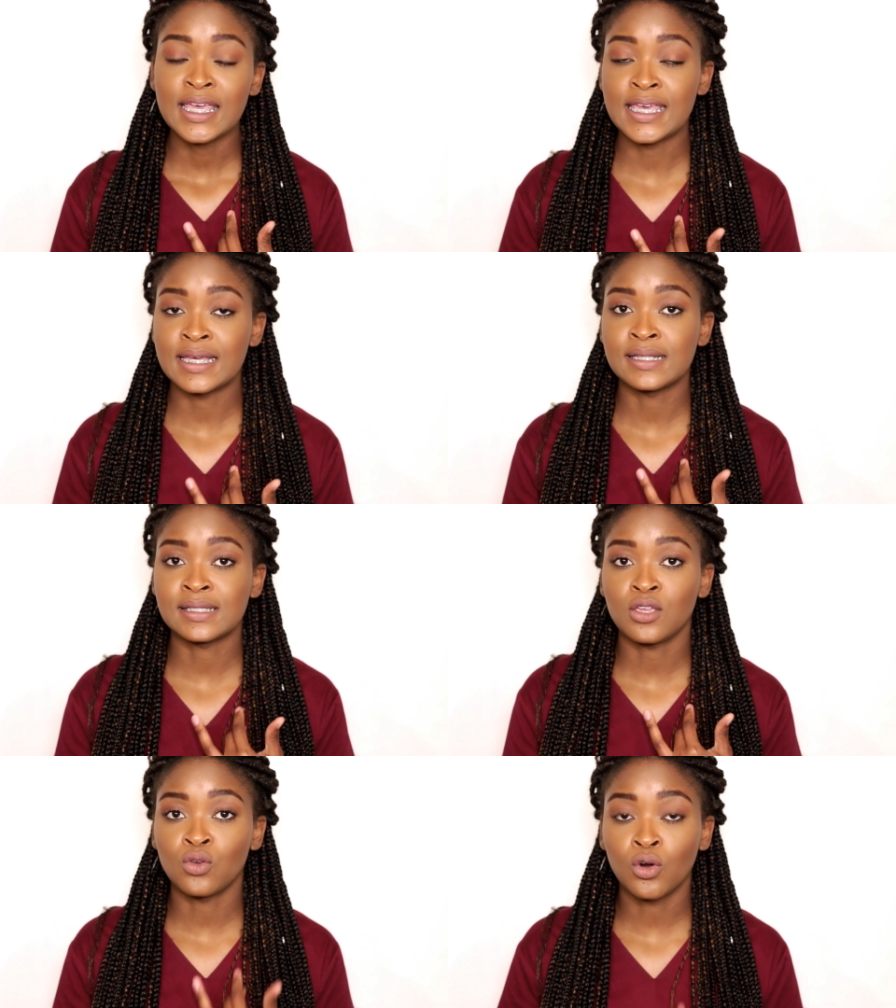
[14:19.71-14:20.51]

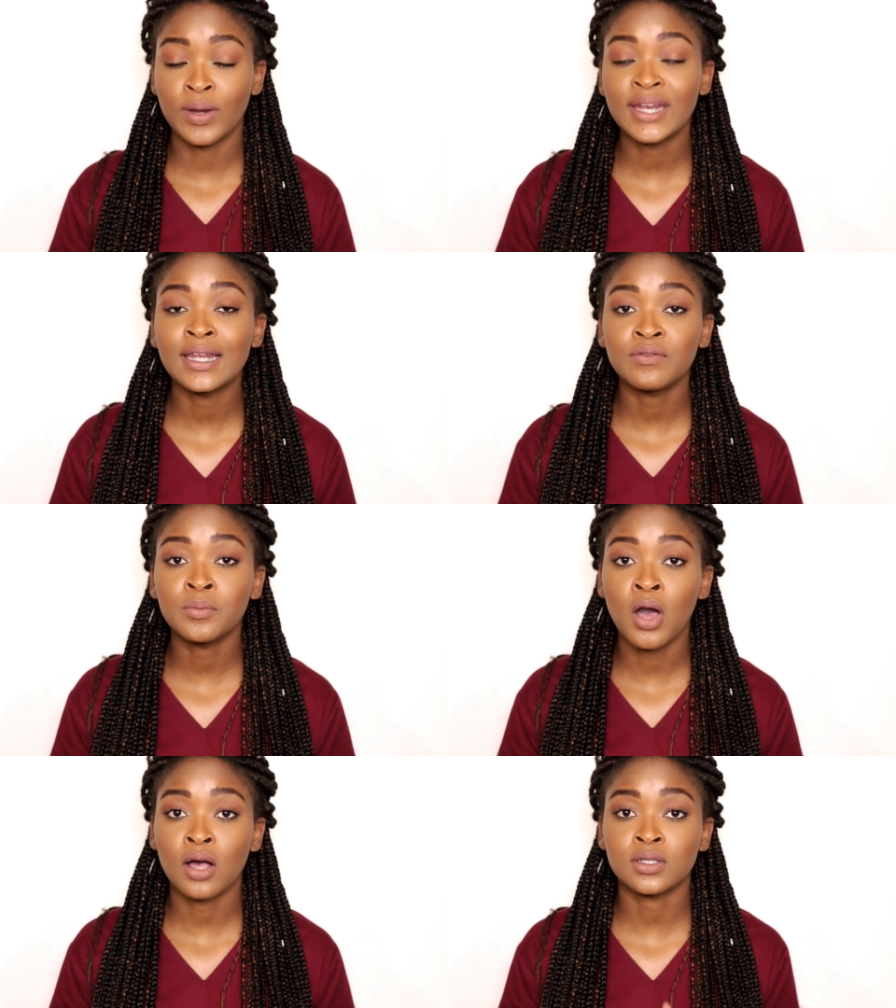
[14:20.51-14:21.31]
is your grade
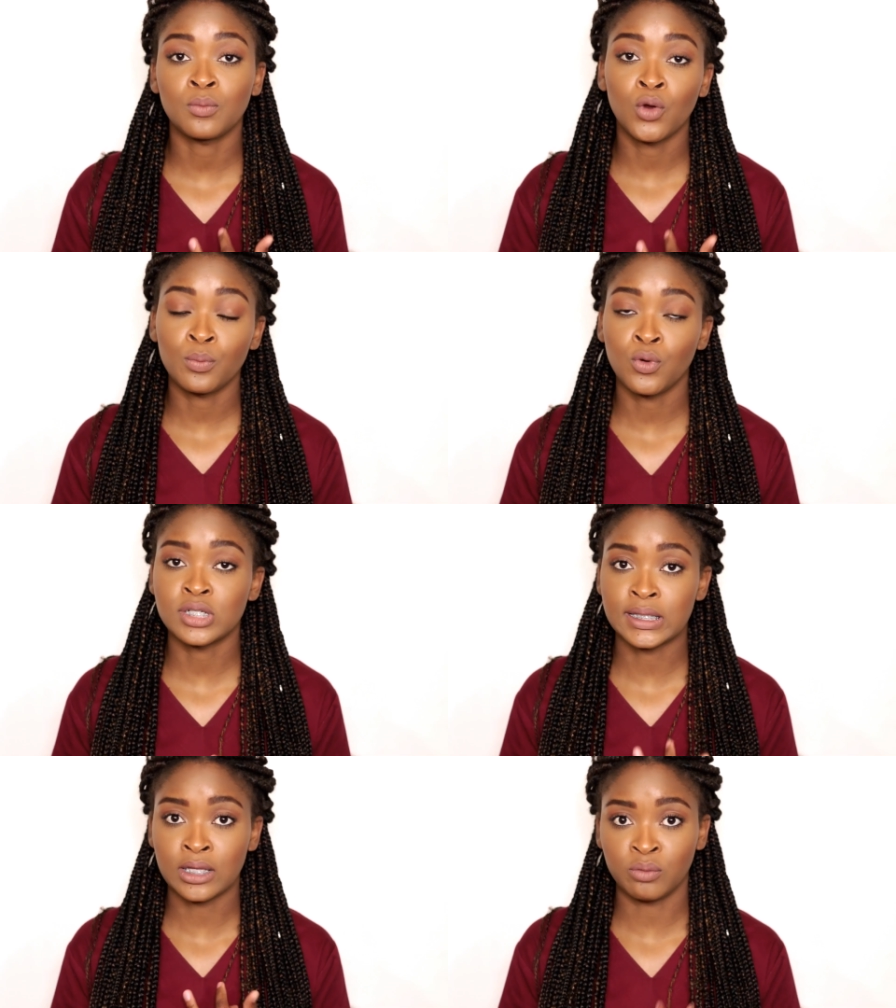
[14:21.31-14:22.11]
11 marks are more
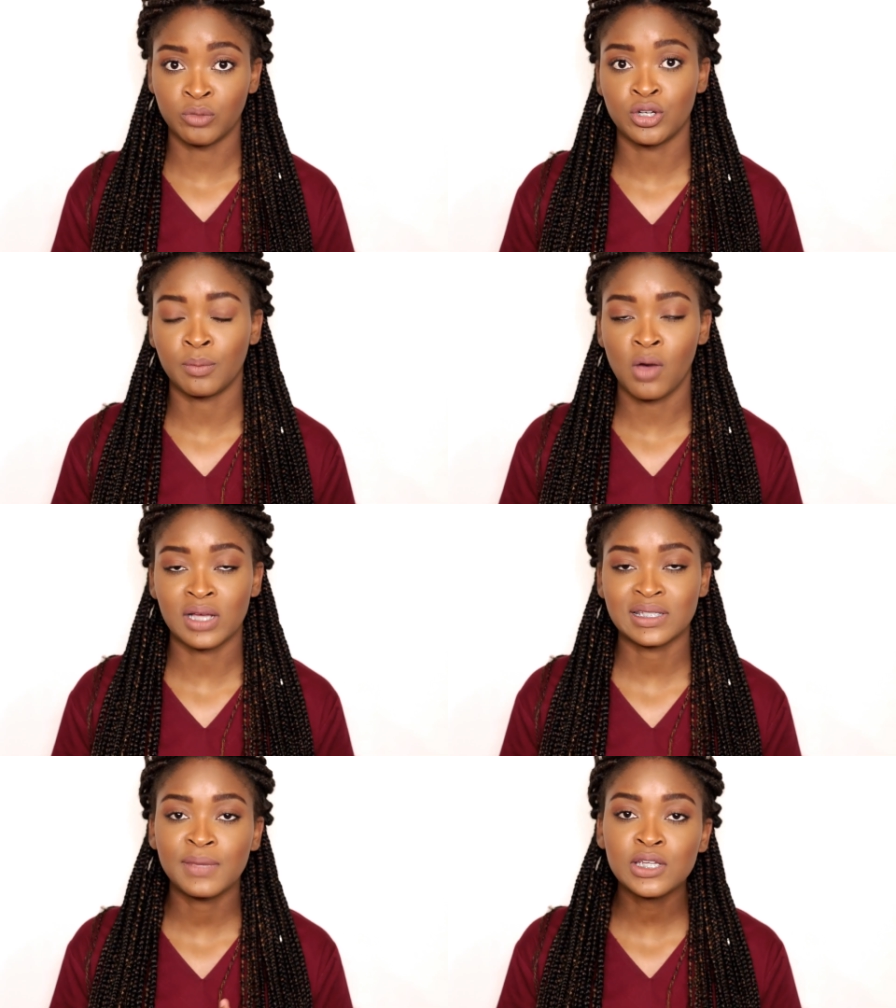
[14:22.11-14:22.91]
important than your matric marks.